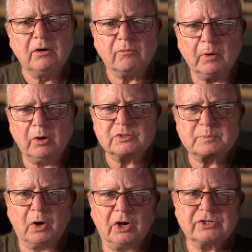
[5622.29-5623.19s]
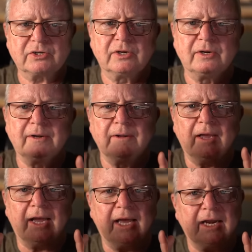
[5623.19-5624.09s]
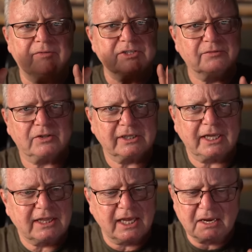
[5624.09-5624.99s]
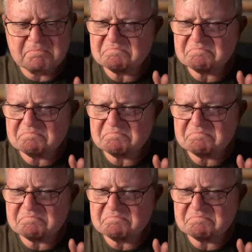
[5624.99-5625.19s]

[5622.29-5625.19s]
remote spot, and if it's difficult to get there,